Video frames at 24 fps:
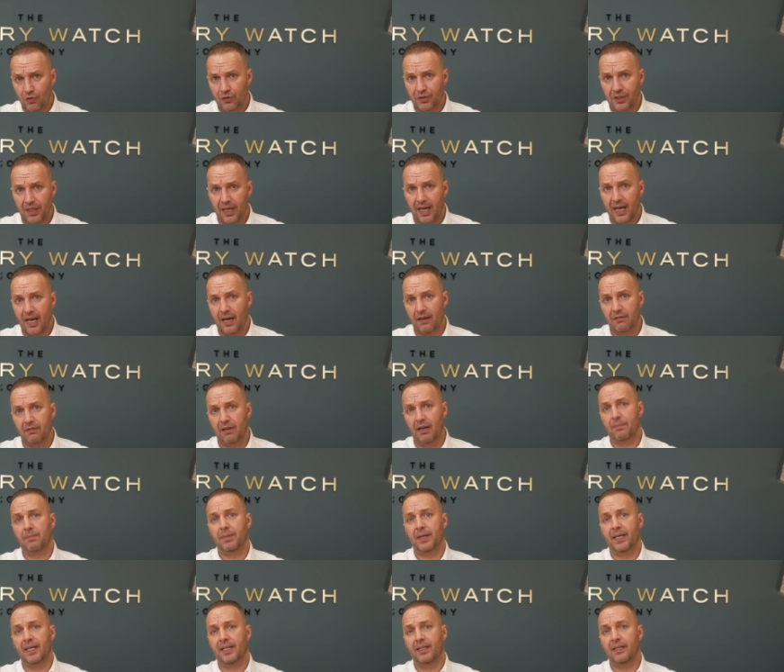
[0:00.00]
under
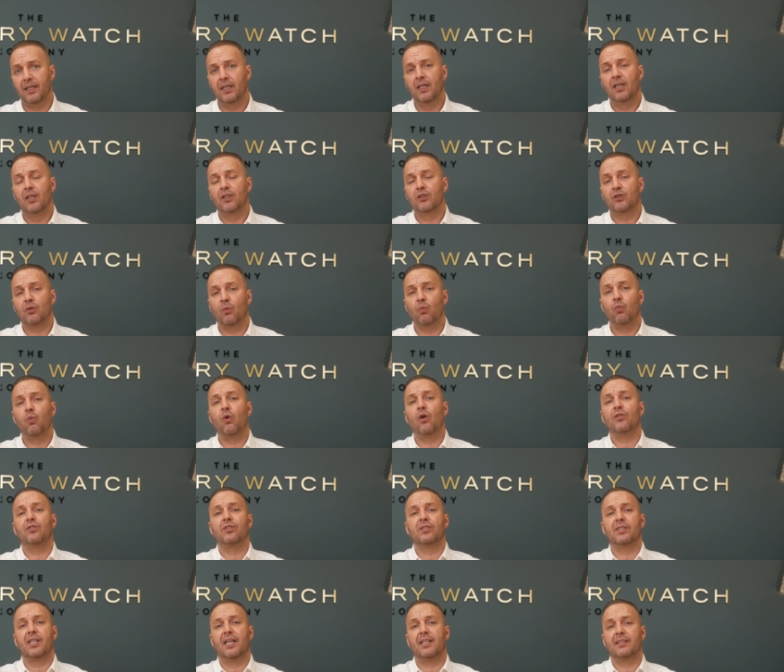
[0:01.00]
RRP. So what
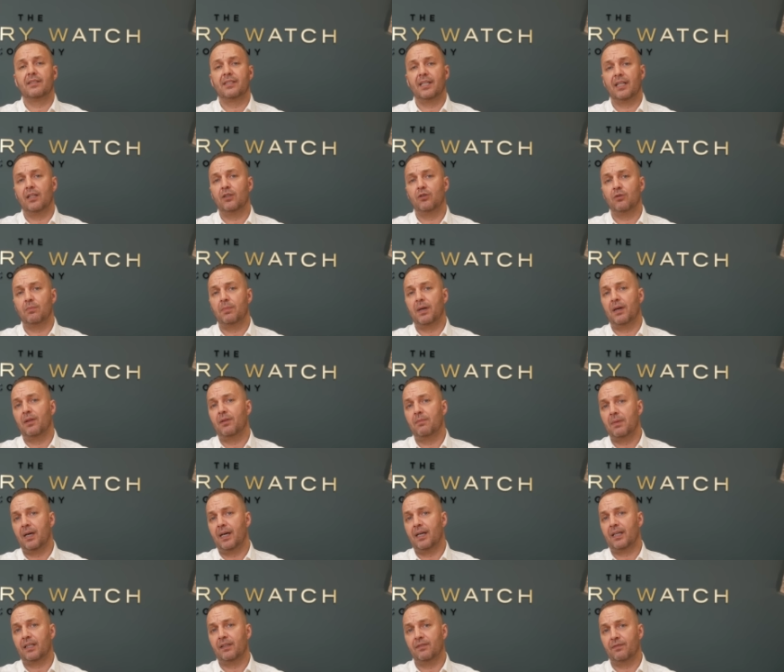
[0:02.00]
does that tell you about the
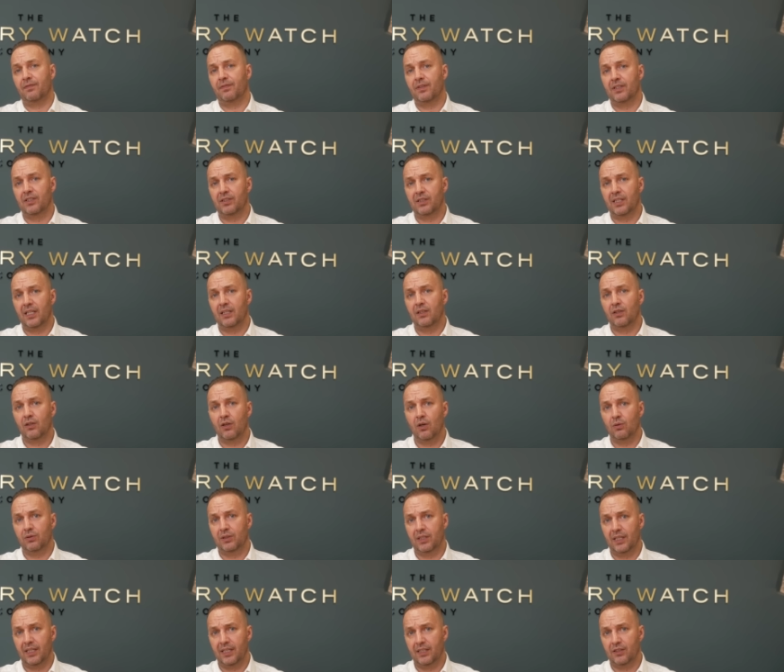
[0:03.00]
market for the steel and
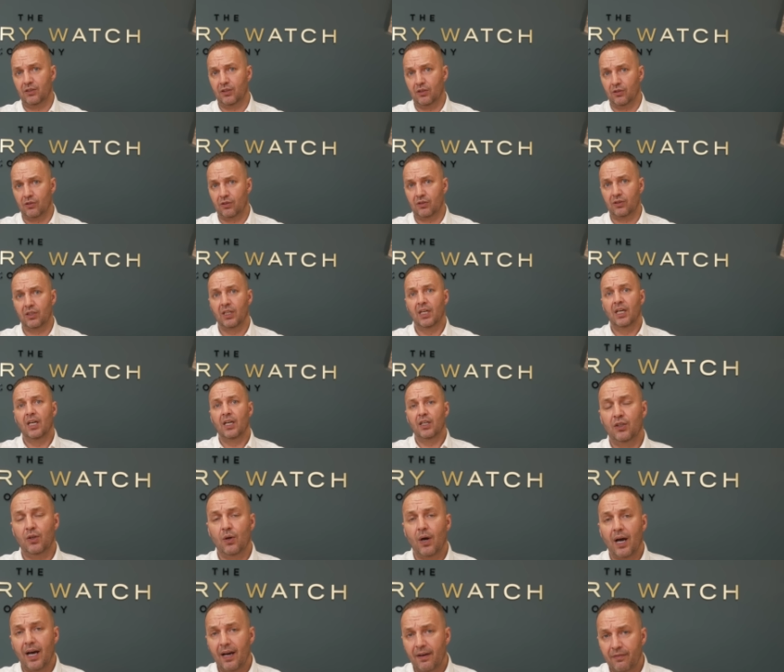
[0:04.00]
gold date just?
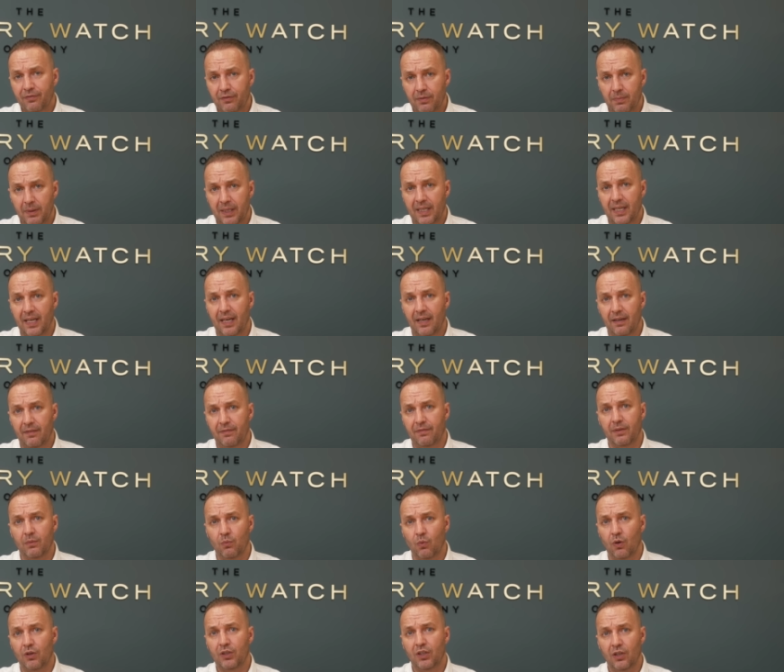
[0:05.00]
You have to be careful
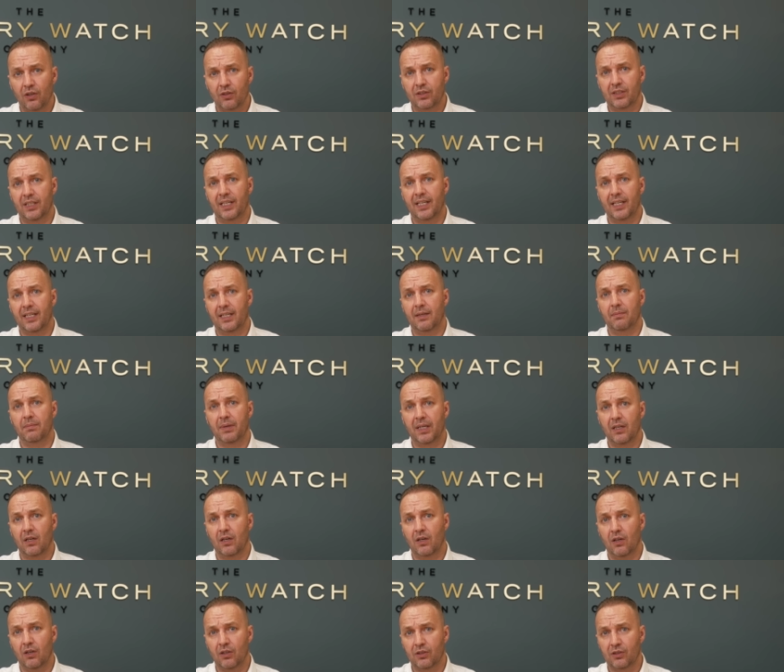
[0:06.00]
in what you're taking
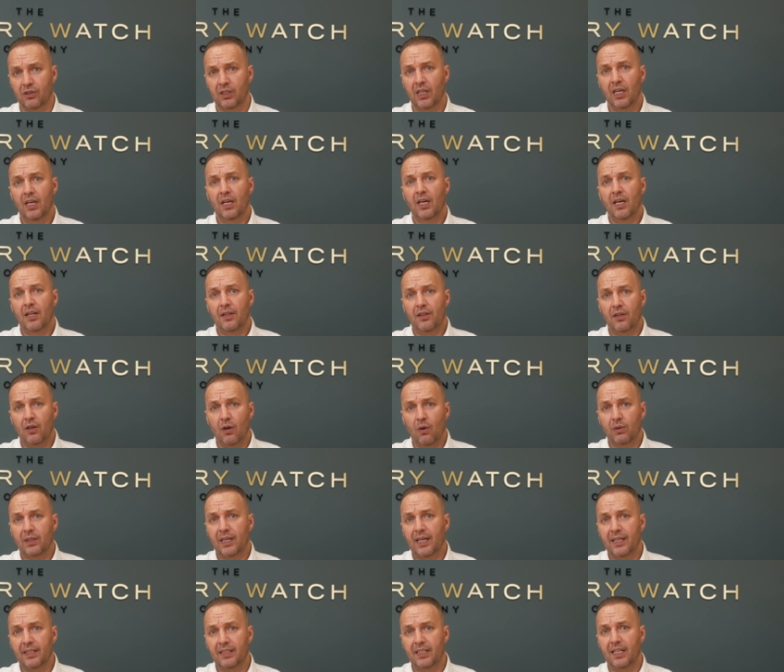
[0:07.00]
because the old
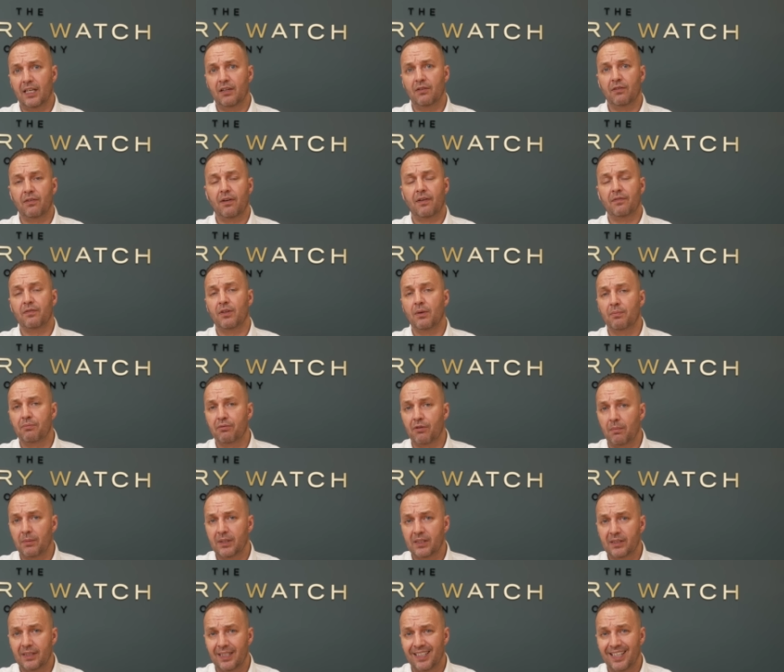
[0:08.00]
idea of having the
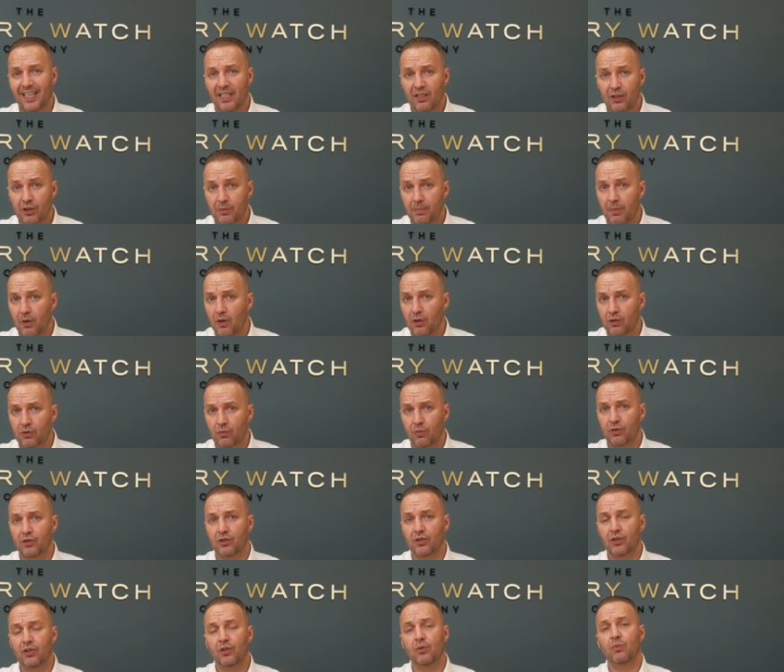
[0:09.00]
promise to get the sports
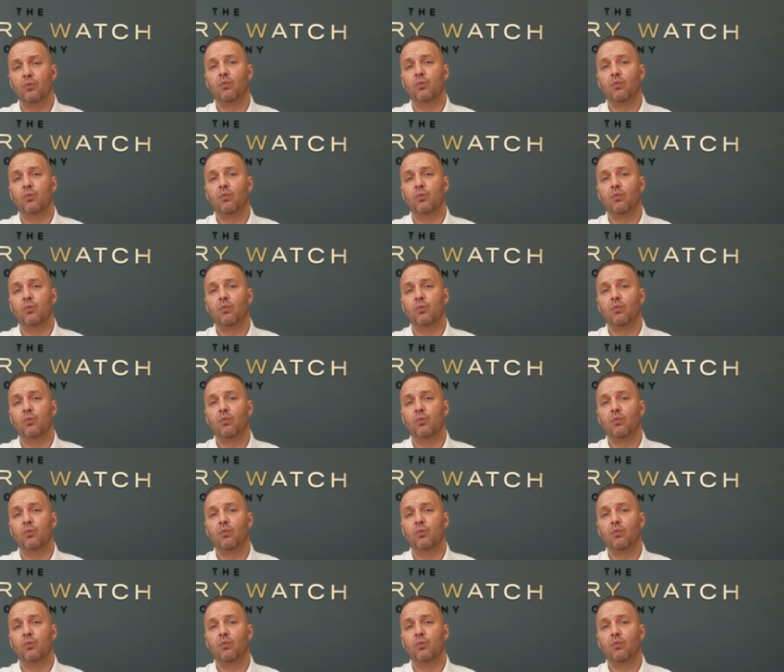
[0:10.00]
watch that you